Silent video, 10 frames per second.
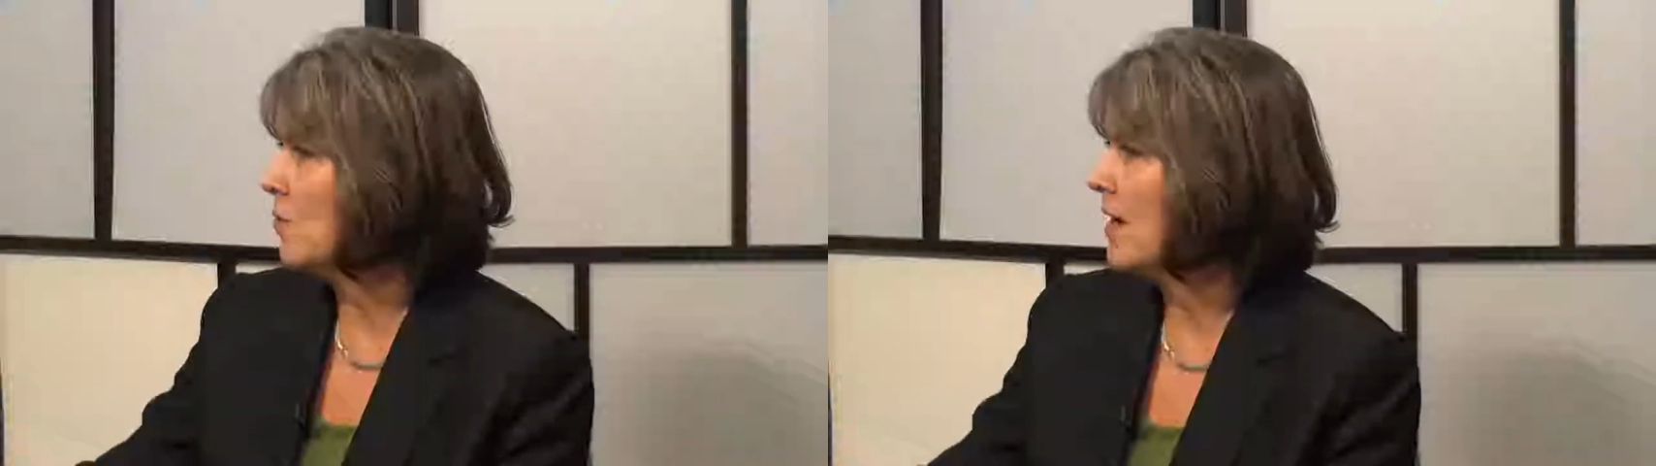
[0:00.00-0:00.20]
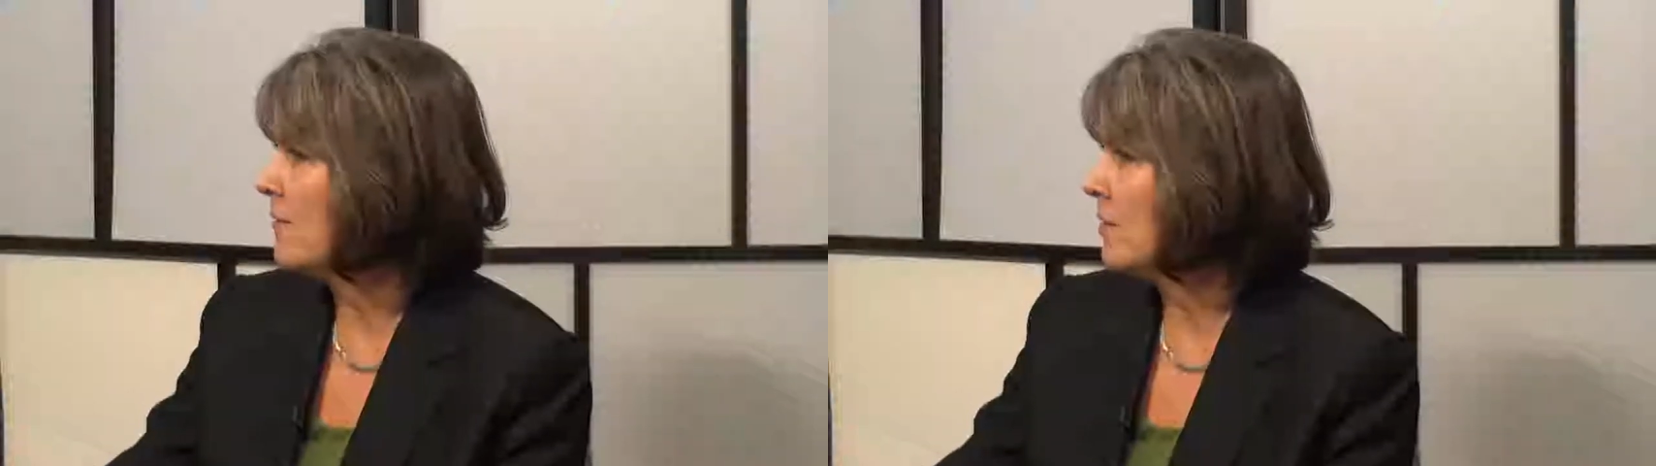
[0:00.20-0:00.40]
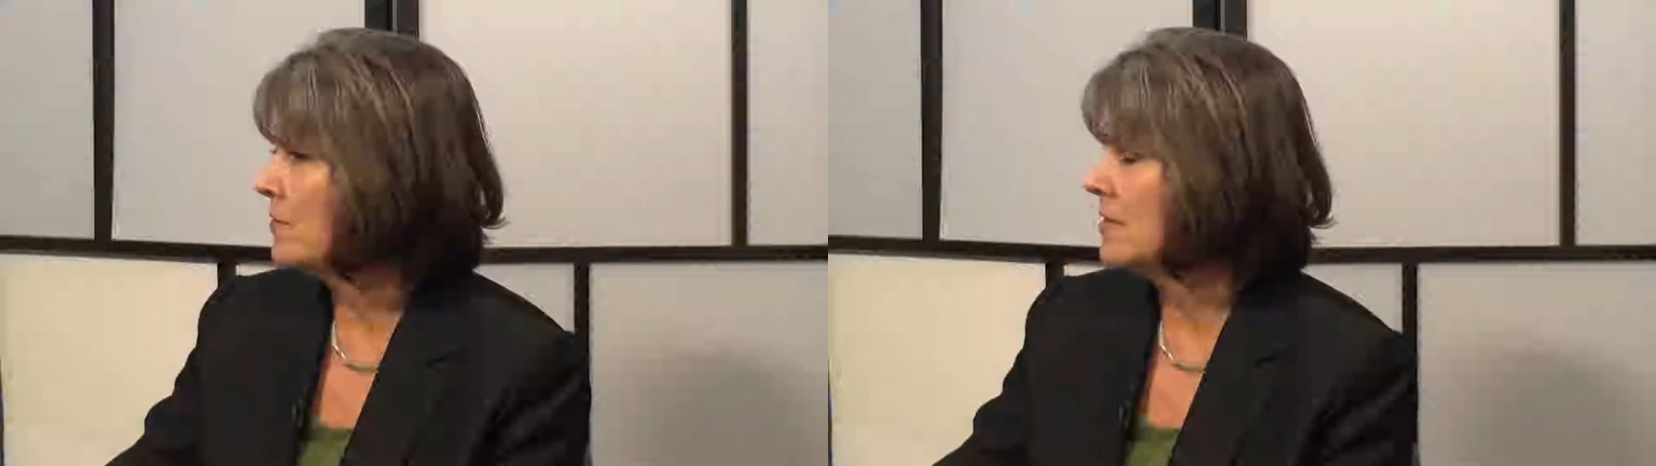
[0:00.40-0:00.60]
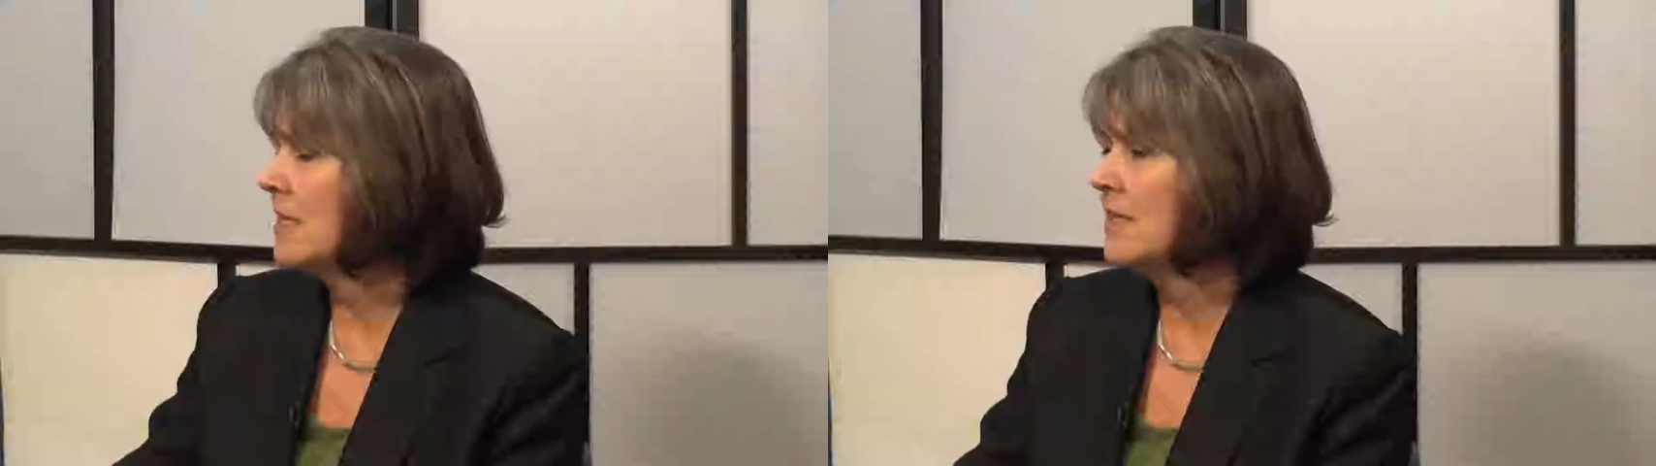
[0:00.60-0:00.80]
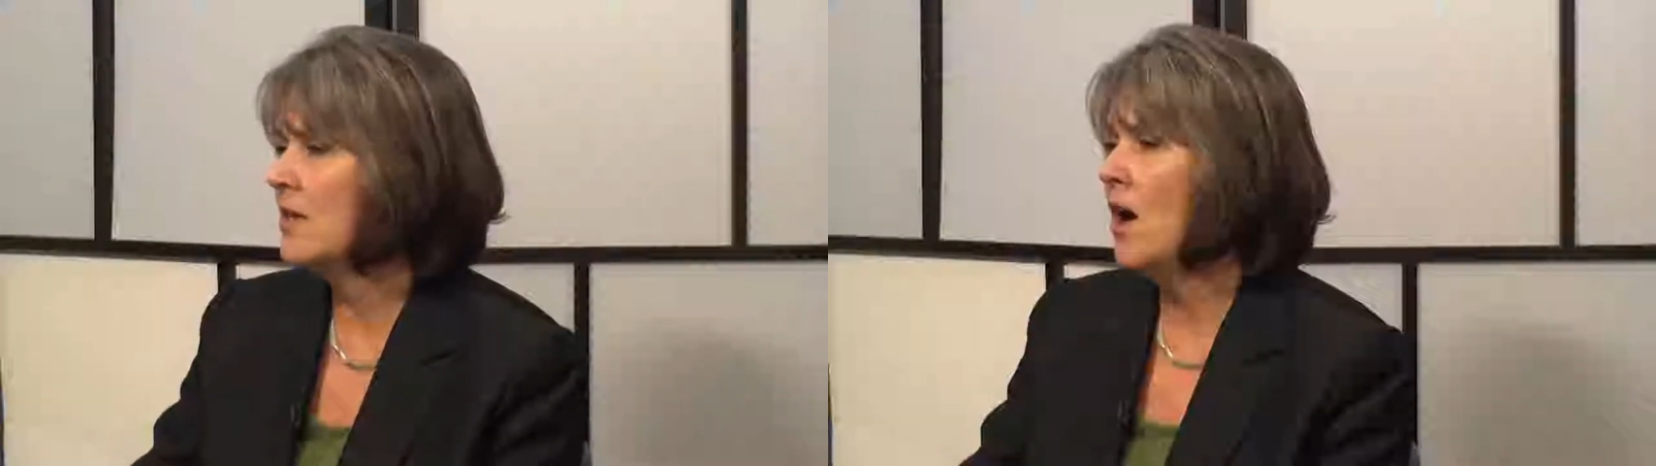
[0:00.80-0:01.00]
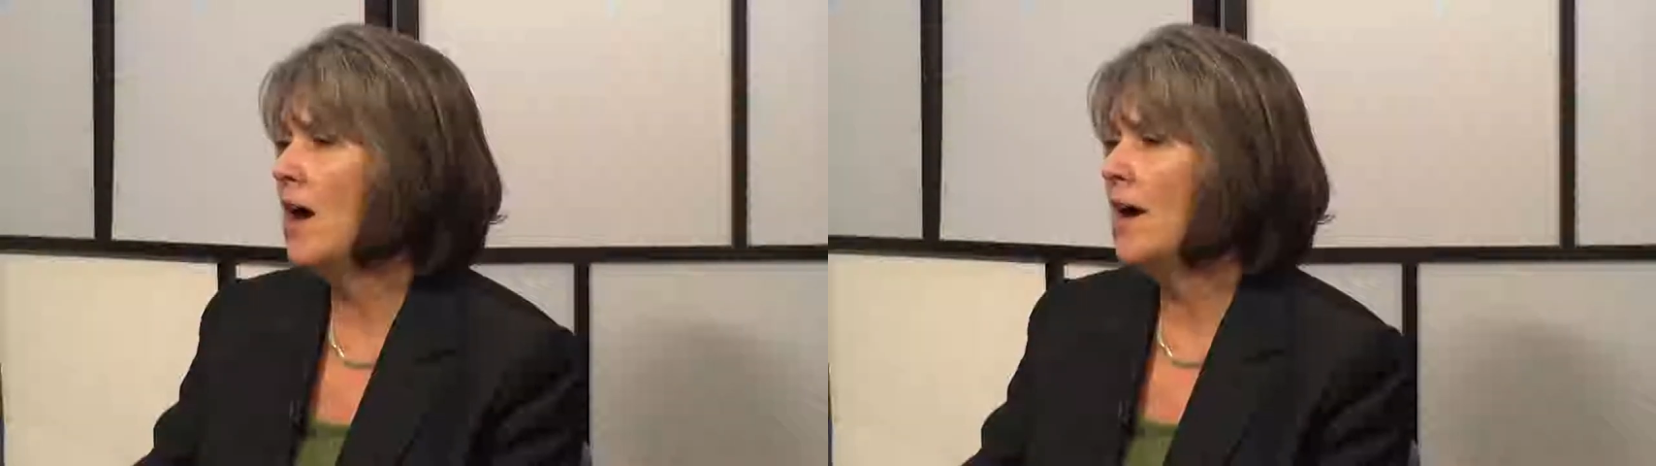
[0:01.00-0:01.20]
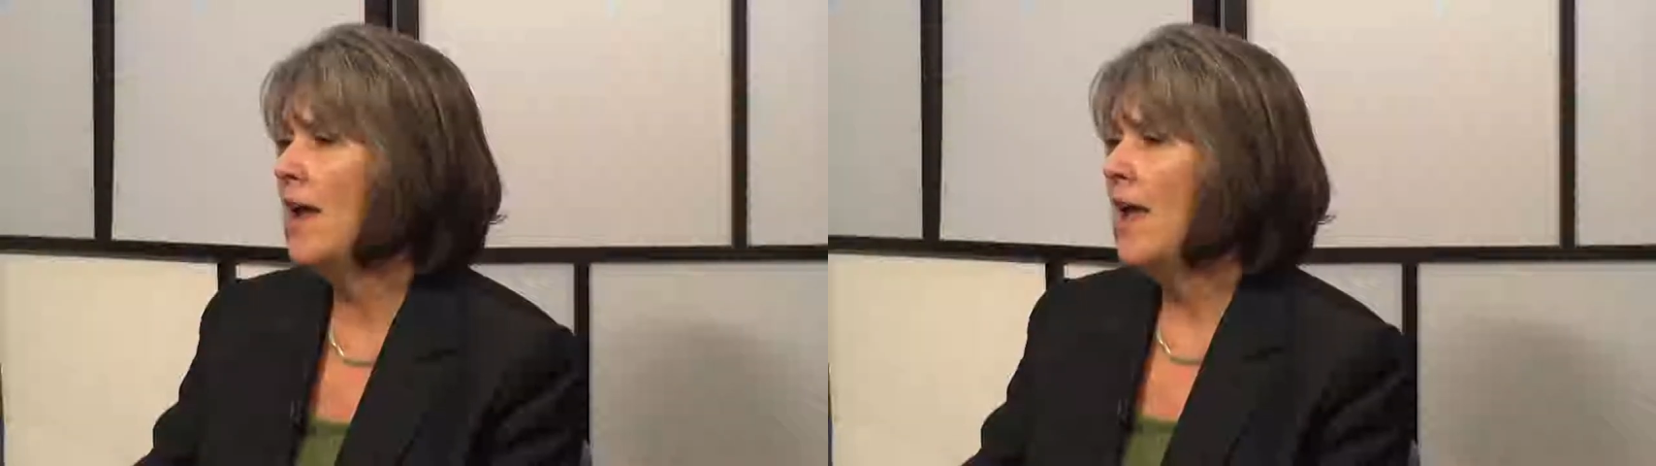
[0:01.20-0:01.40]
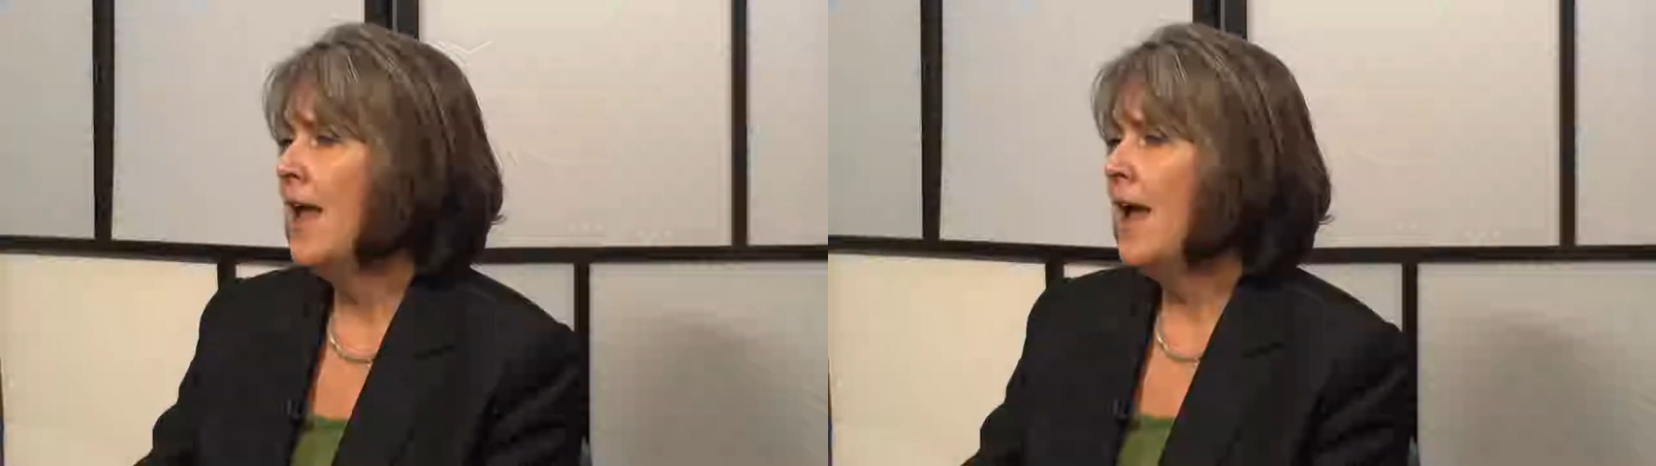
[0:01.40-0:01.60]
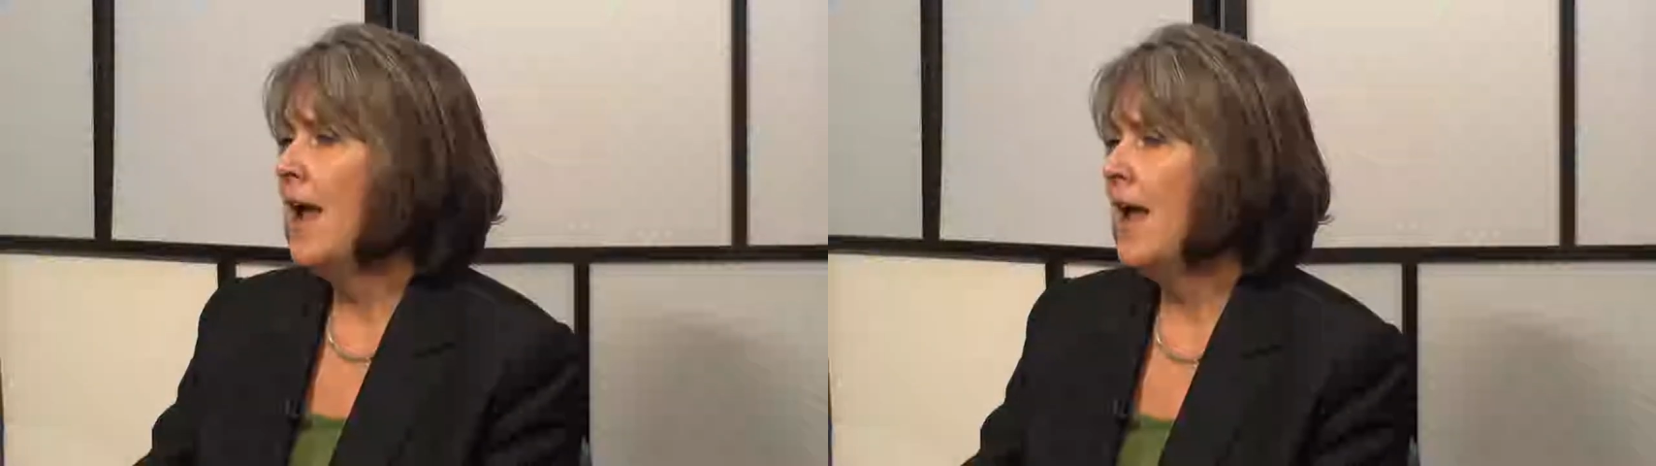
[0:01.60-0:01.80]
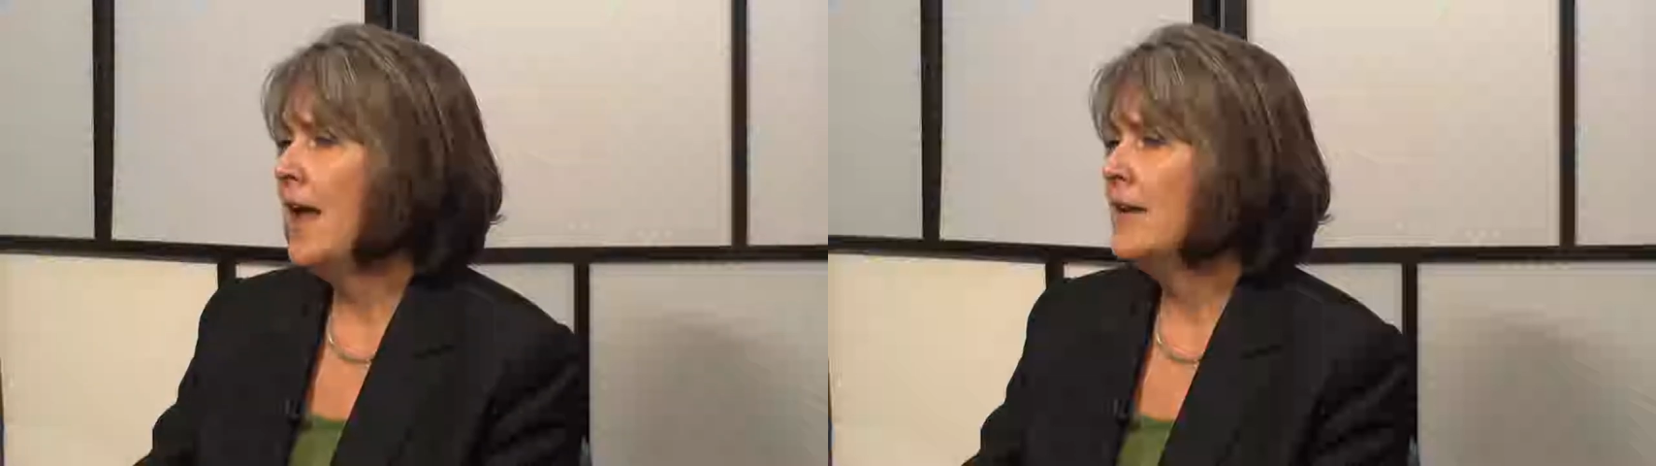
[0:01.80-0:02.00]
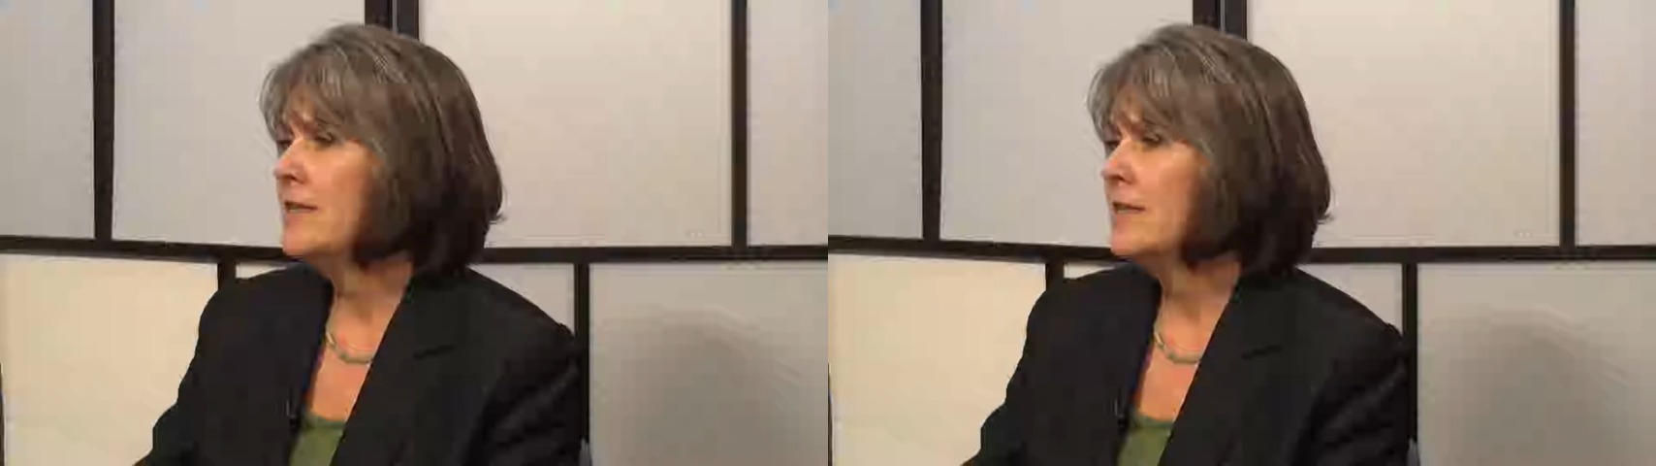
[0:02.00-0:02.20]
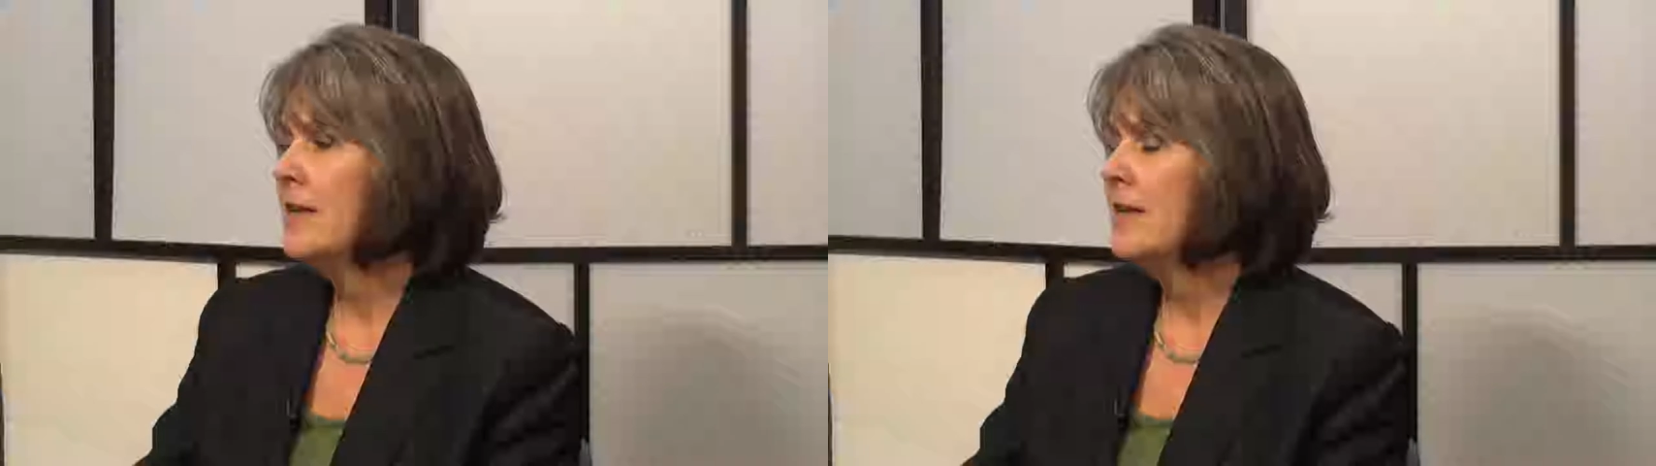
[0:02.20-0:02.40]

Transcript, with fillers: whatever those things are, and